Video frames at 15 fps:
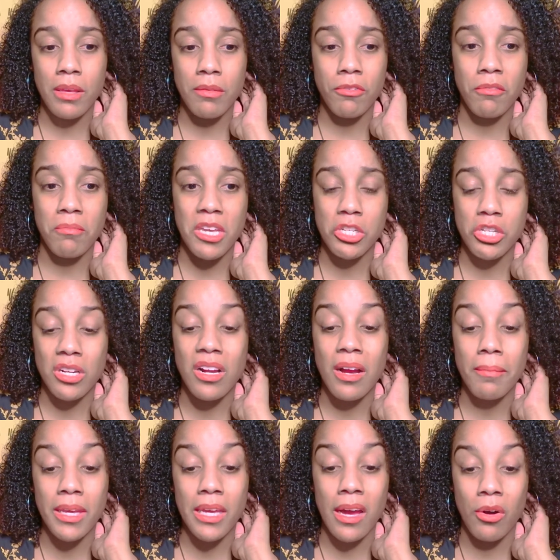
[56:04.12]
information
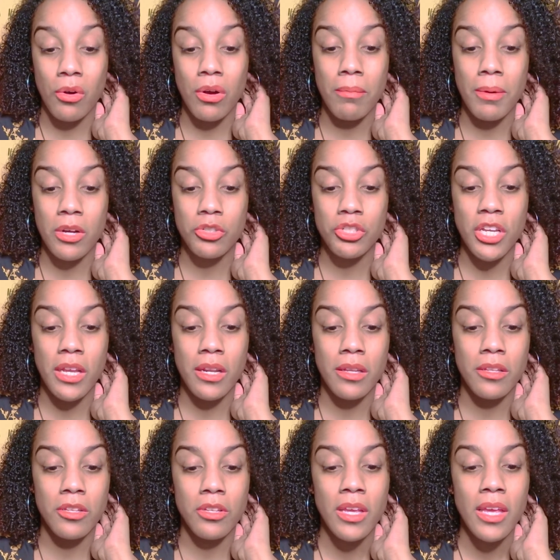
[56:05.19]
coming out about Shane
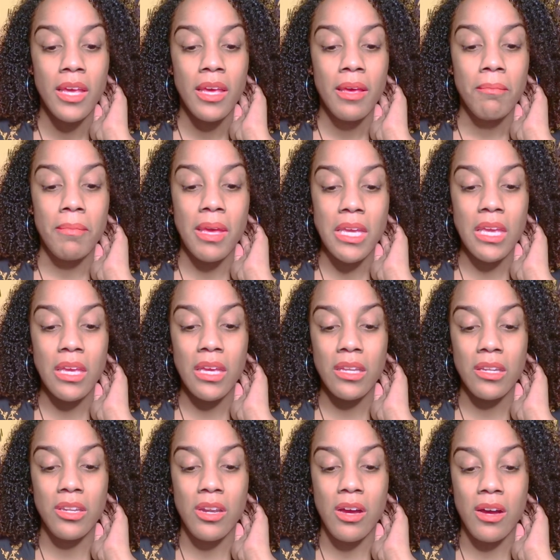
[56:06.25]
and making it
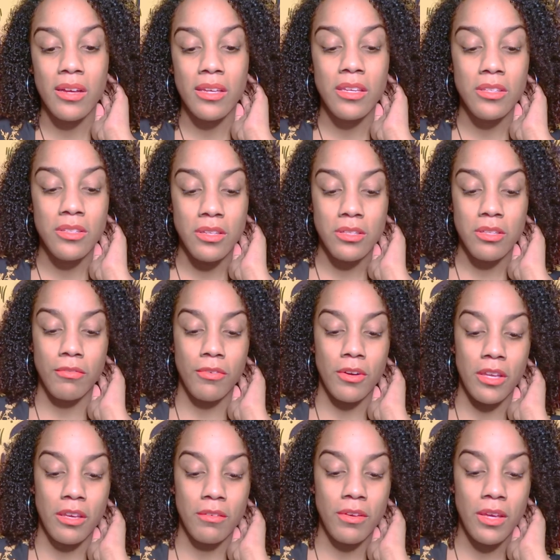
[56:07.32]
not easy to
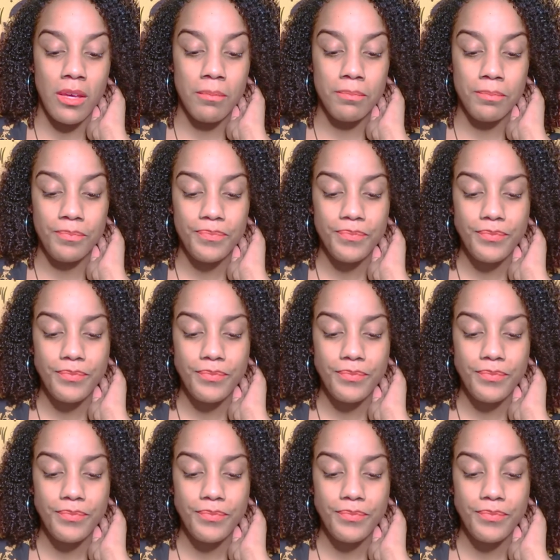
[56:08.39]
forgive him